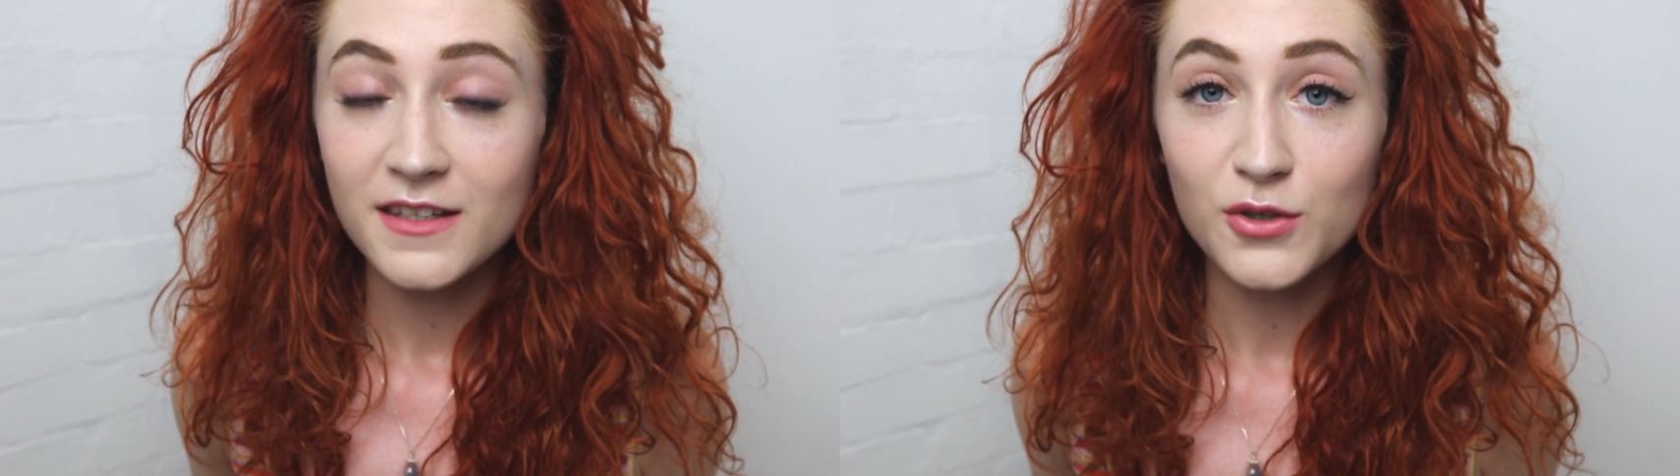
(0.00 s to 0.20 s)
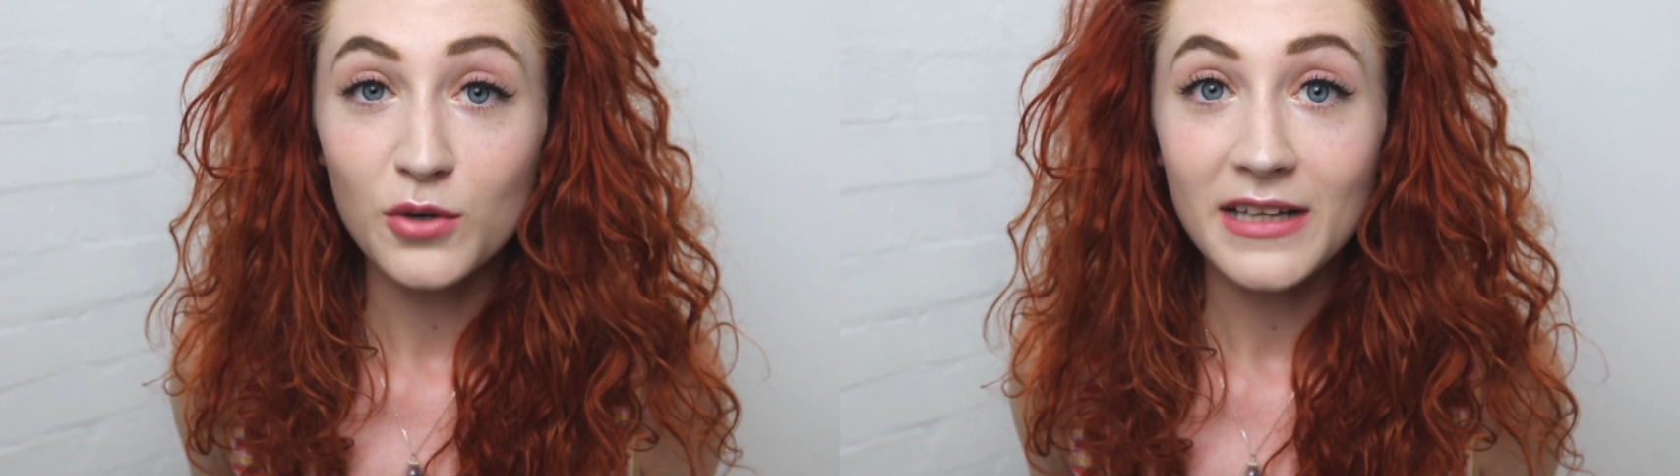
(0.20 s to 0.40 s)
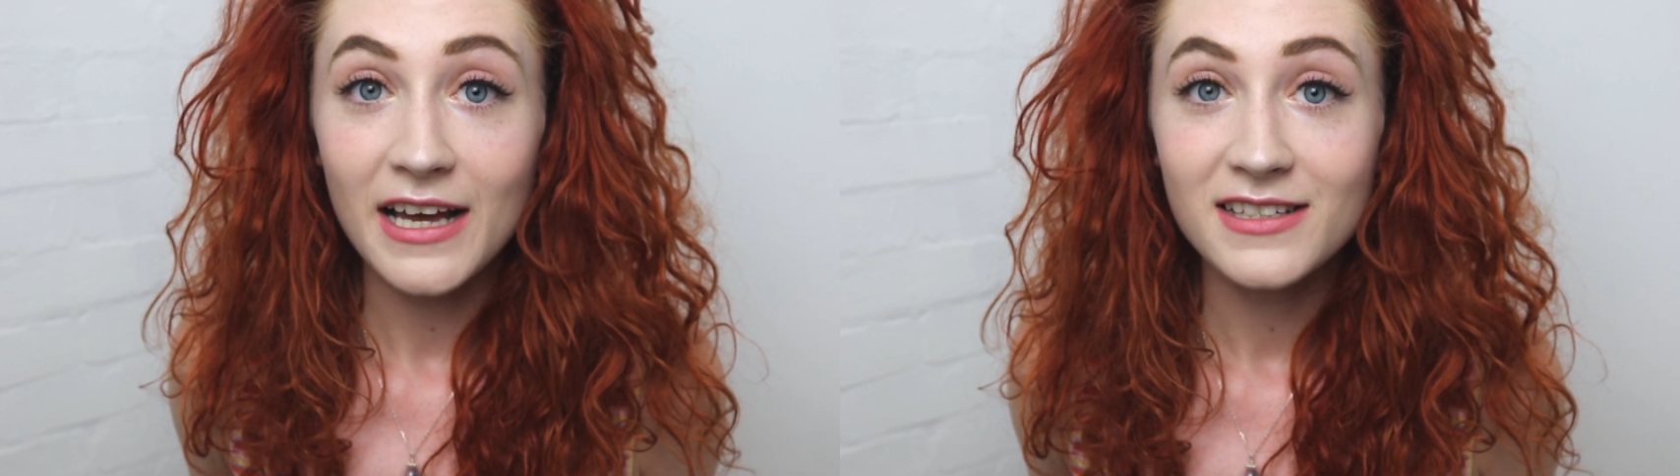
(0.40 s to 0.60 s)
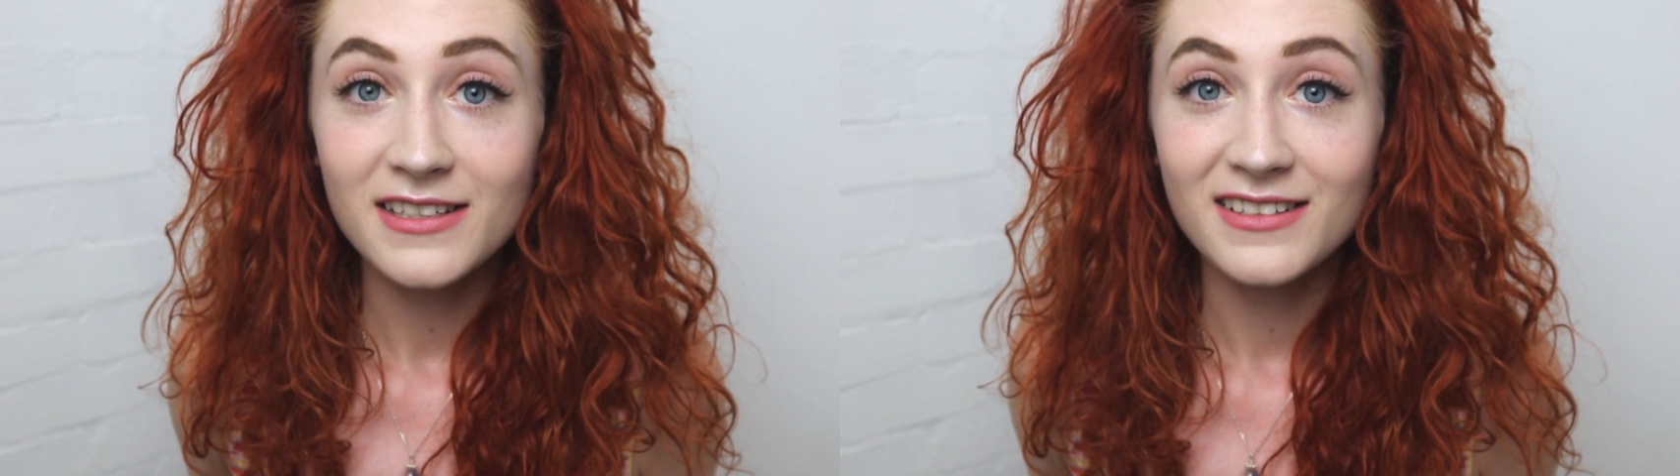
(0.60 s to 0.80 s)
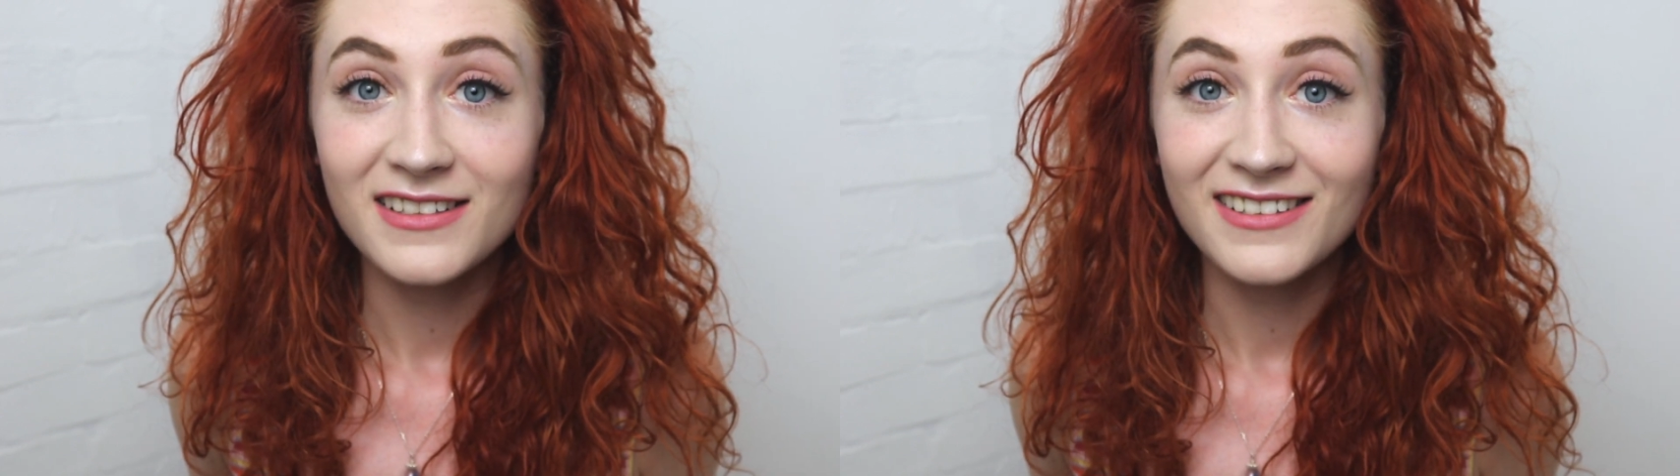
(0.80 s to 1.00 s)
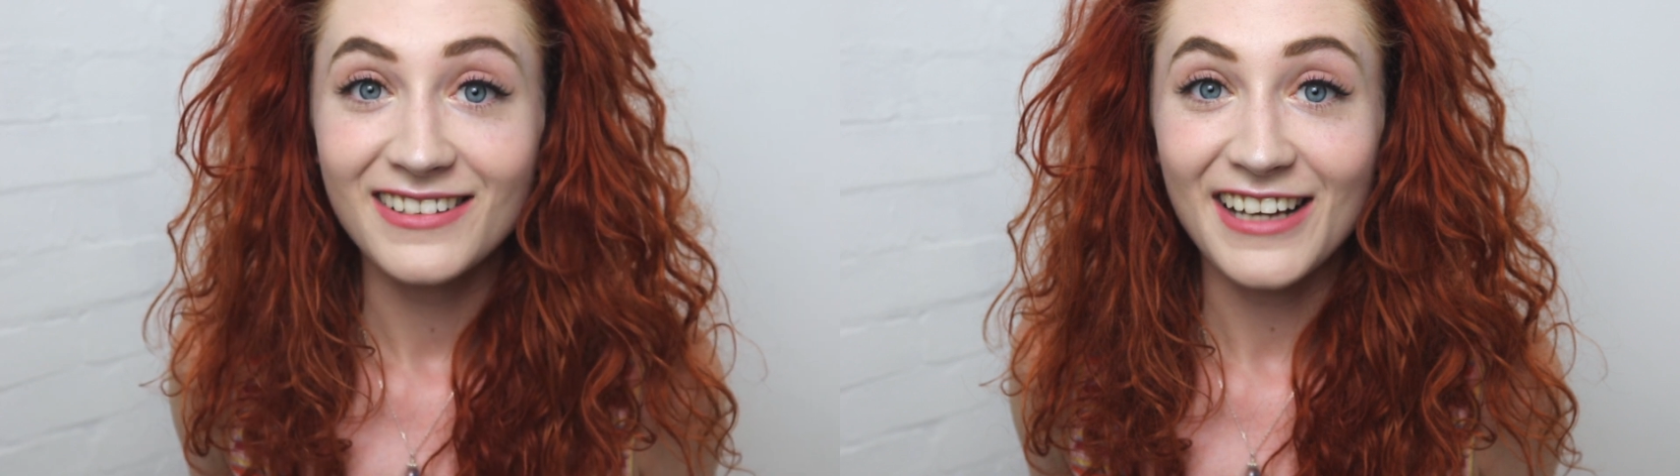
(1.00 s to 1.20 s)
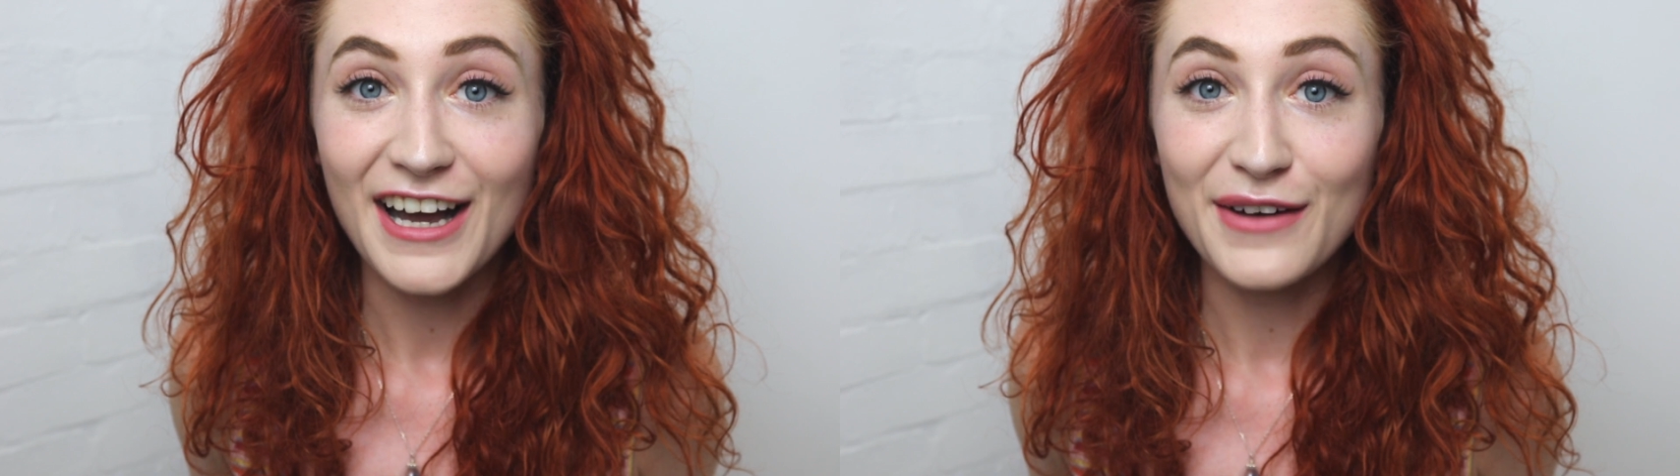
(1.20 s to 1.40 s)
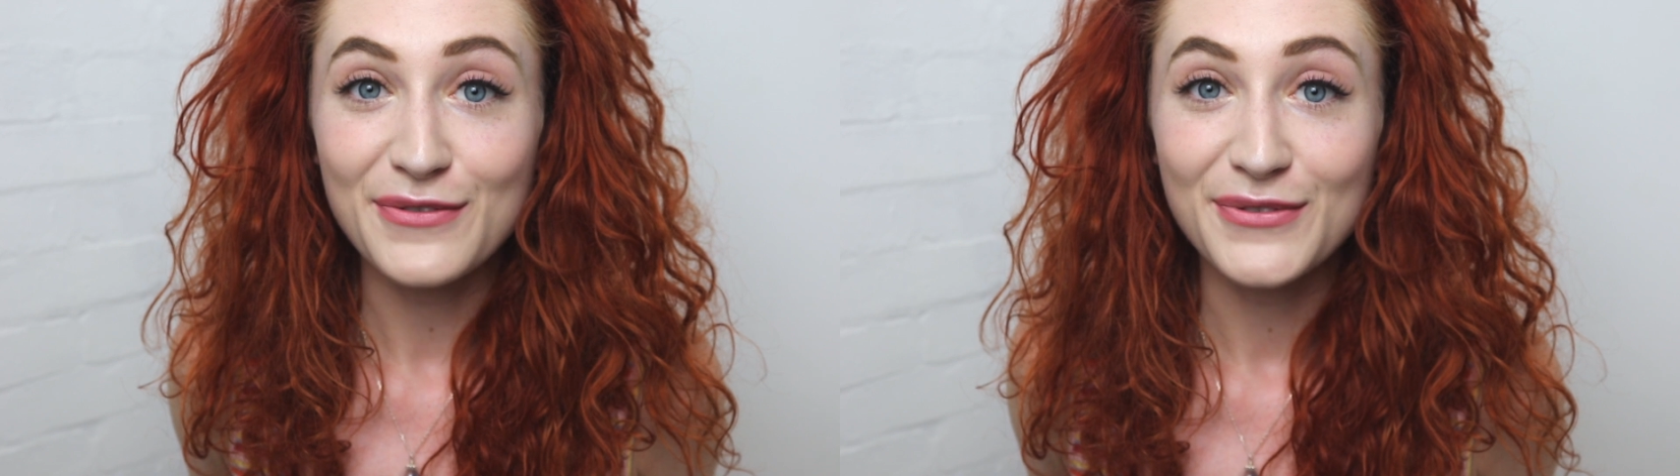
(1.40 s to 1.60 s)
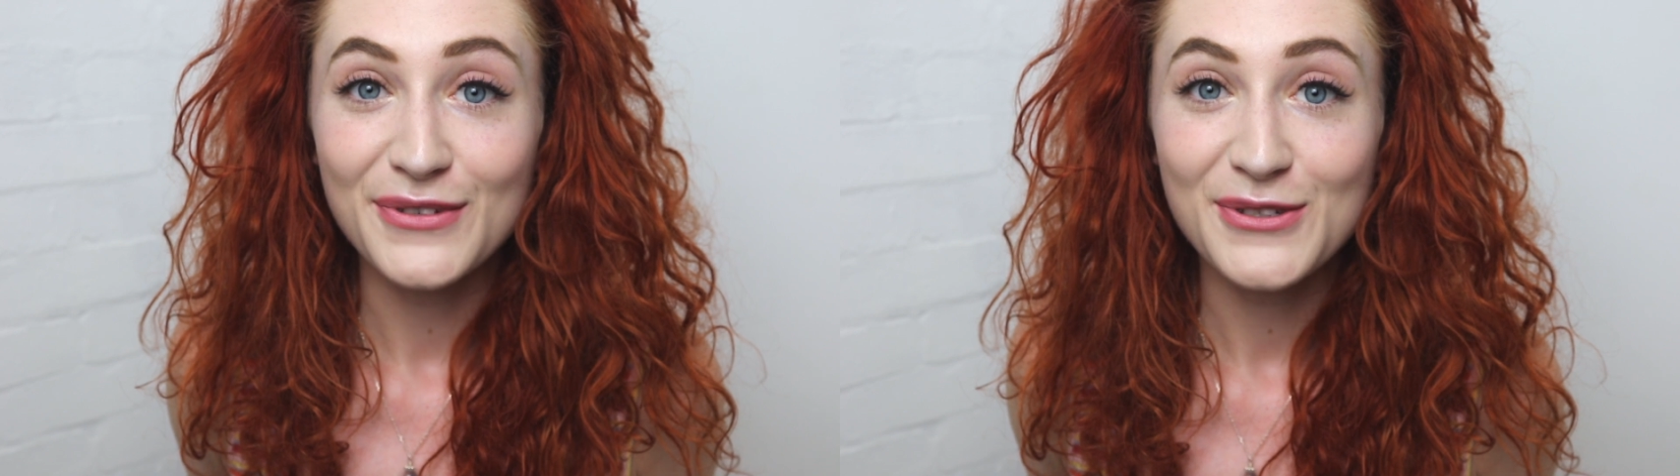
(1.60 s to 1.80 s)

so blessed to have